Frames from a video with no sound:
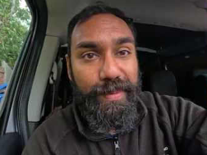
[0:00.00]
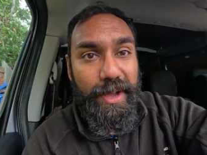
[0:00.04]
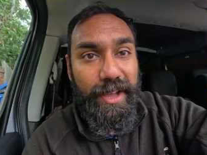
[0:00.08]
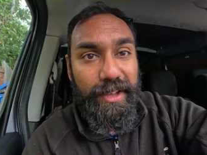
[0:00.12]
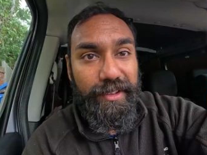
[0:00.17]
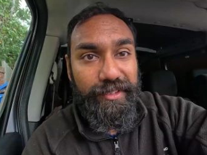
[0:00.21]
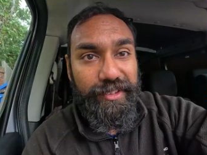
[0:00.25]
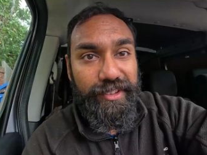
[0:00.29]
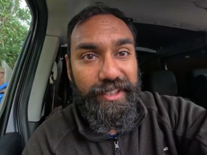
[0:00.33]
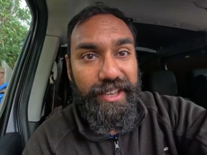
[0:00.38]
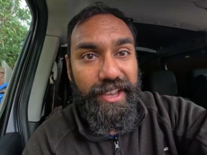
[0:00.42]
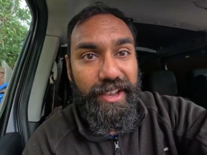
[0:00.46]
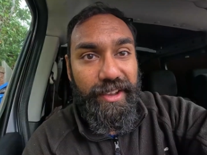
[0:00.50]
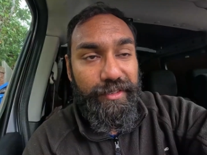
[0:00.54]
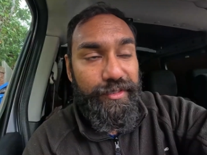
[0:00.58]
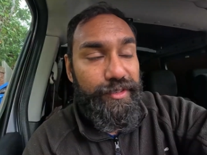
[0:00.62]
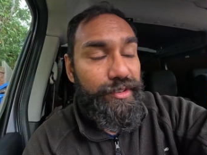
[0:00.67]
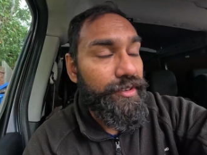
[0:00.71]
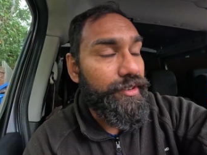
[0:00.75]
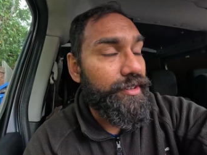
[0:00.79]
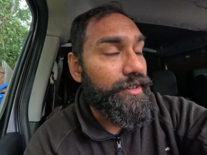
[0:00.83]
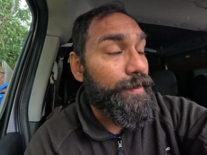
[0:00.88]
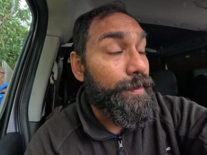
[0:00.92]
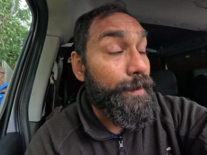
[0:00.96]
Barnsley
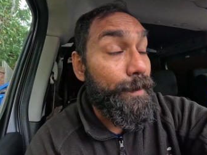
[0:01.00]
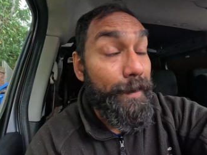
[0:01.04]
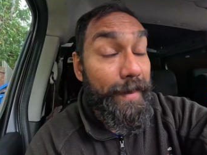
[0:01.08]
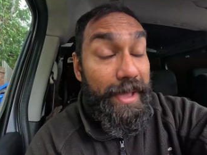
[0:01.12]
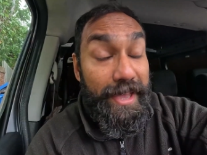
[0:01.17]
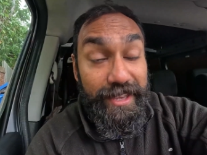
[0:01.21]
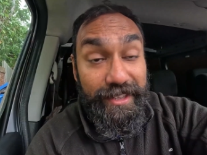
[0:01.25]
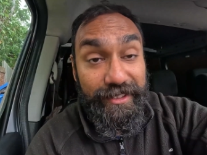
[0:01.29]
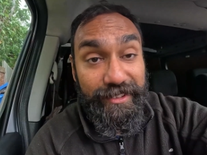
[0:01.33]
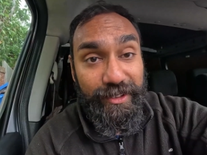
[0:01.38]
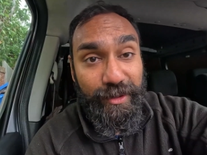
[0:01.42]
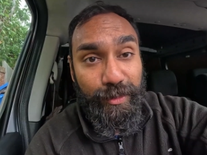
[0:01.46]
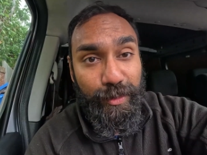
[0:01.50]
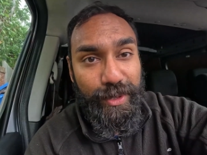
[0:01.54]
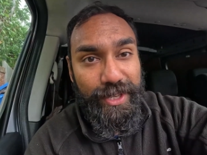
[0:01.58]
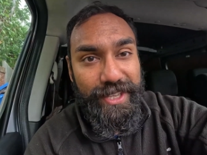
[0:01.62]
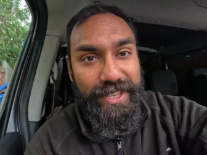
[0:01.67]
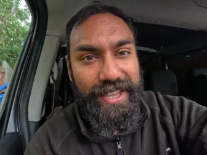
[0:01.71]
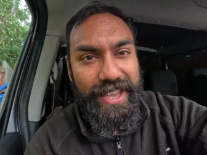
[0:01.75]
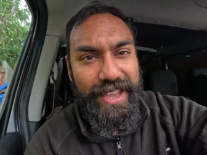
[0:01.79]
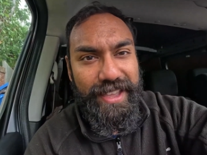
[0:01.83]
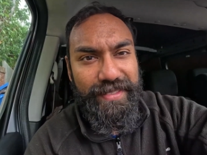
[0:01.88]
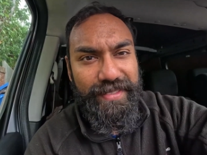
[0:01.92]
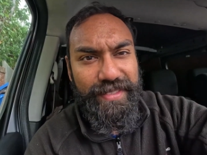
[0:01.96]
after an amazing
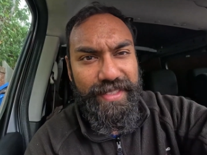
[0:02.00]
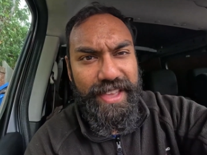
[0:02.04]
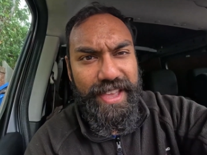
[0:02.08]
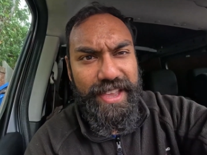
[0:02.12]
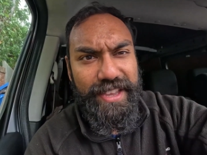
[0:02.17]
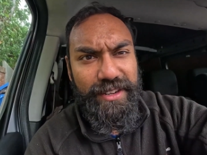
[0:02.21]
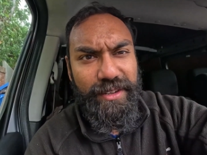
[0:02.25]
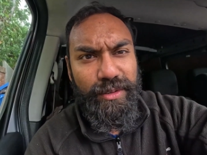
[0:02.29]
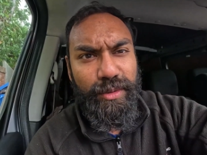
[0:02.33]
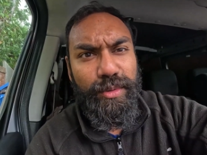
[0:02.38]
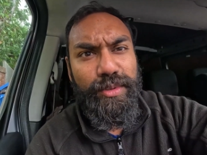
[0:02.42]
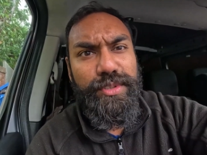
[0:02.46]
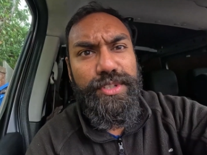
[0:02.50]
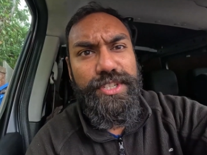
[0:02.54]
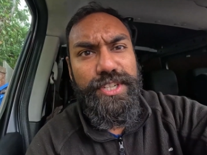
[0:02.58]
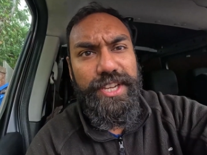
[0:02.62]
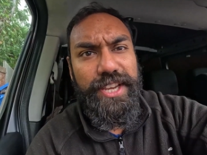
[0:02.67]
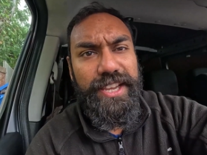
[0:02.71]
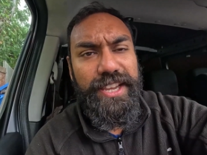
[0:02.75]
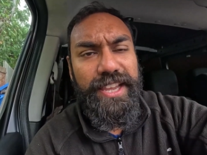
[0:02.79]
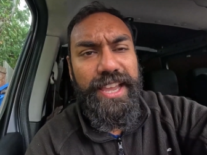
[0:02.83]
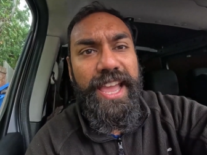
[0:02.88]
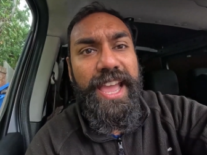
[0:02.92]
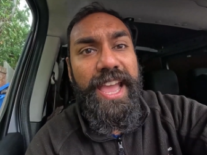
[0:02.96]
weekend there,
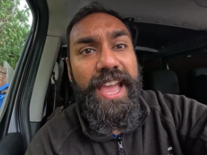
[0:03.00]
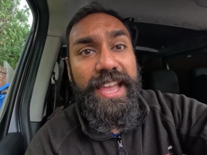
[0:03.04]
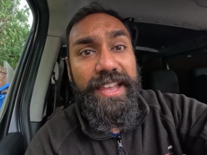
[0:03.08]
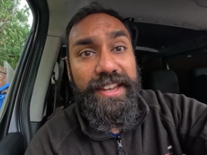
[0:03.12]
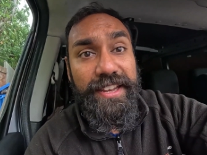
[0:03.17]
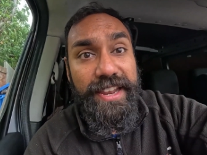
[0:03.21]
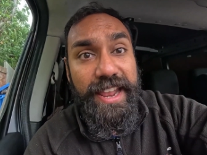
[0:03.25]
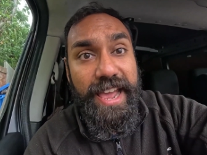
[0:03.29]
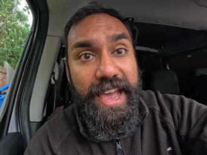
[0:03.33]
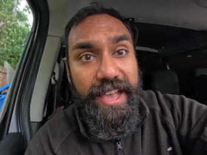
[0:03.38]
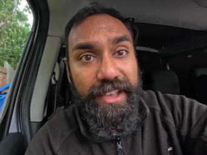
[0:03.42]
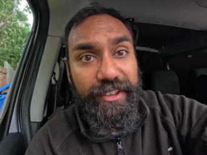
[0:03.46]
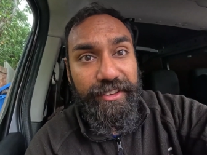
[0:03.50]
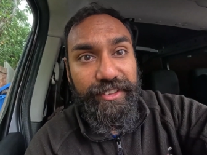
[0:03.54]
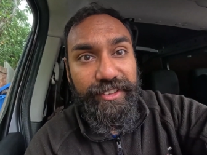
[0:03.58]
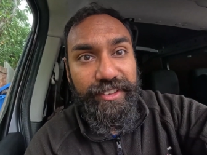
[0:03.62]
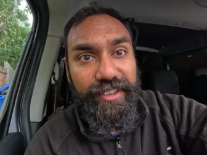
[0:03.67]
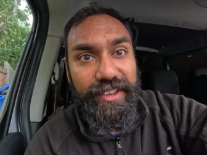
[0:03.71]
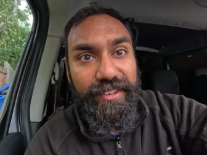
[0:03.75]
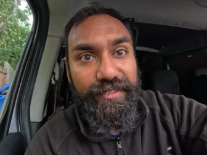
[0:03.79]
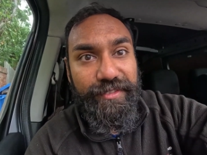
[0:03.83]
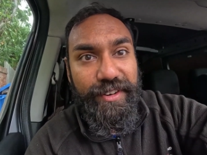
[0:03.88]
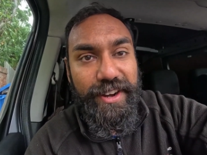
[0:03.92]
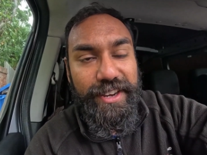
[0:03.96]
launching Nat's
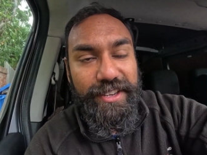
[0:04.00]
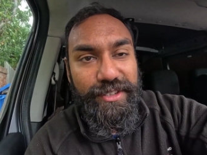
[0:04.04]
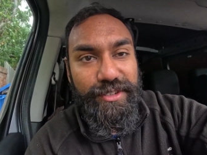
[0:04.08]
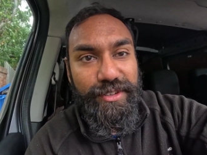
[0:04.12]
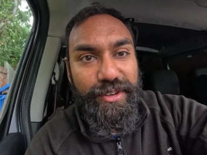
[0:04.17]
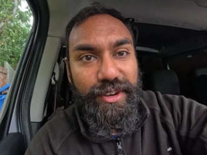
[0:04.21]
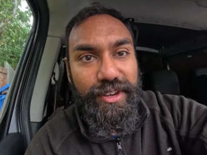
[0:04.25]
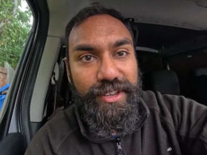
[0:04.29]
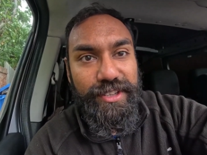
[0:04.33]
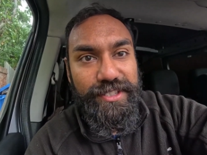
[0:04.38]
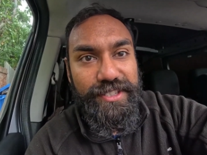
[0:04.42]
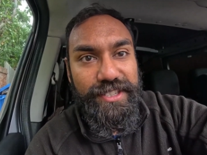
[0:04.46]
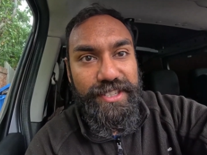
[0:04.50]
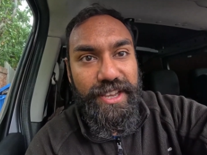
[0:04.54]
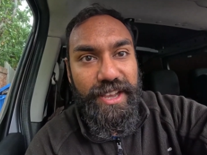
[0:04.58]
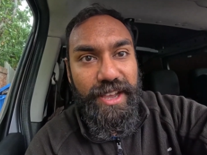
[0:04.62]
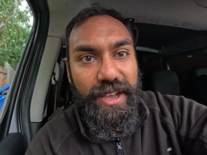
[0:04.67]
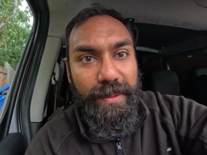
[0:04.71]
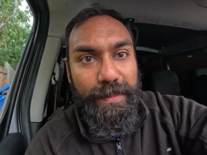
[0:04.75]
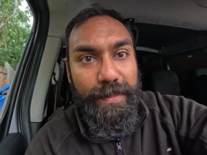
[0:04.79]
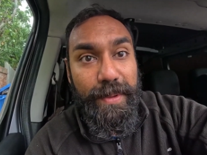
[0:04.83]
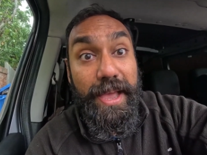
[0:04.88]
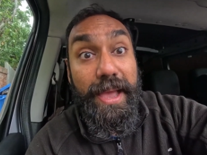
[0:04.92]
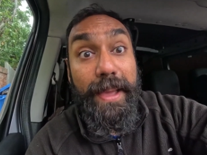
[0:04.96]
franchise
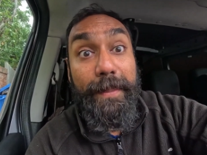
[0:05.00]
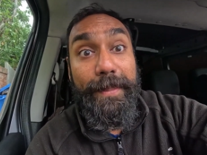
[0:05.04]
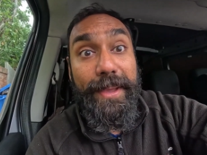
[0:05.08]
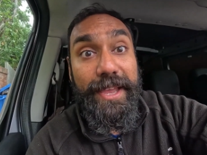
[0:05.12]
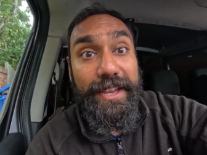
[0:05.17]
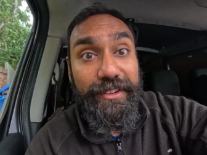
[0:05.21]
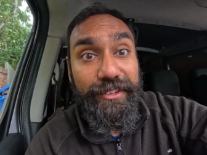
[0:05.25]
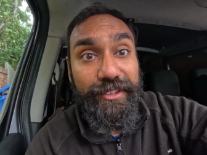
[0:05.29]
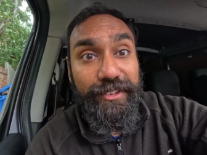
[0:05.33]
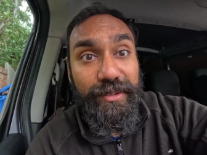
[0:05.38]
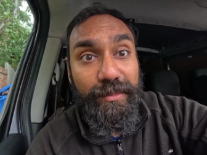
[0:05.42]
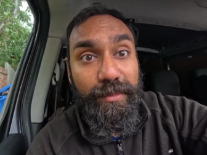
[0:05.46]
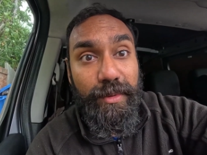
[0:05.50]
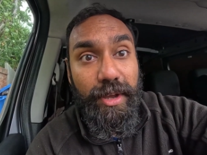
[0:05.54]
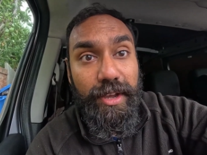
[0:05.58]
up at Penistone